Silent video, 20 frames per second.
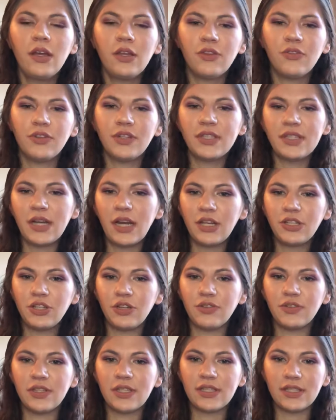The reason I
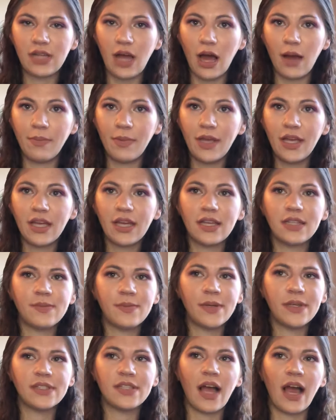chose this topic is
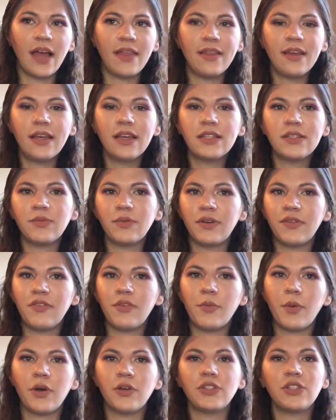because I think it's one of the
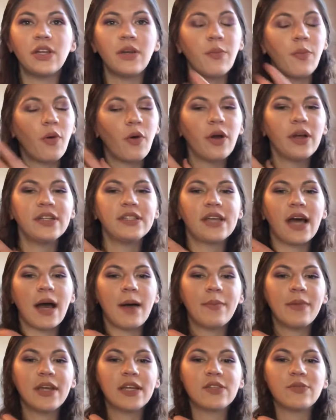most important
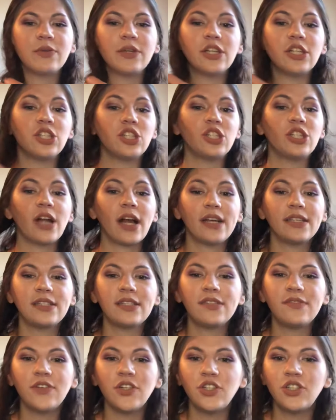topics we can stress
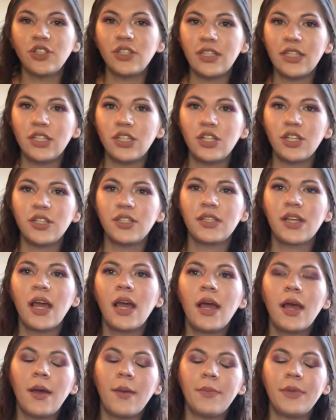as future teachers
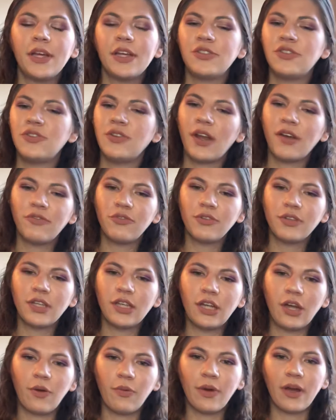because you never
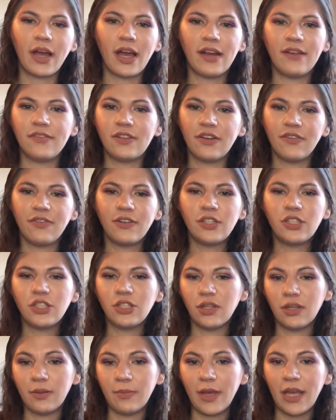really know what kind of difference
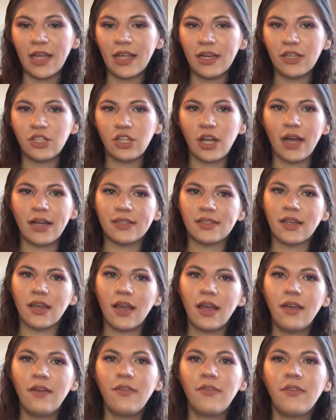you can make in a child's
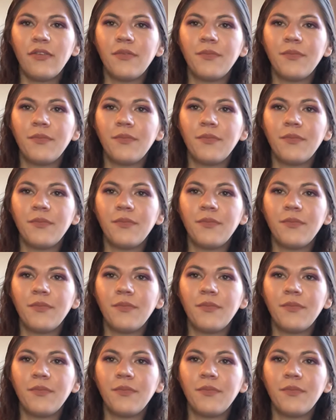life.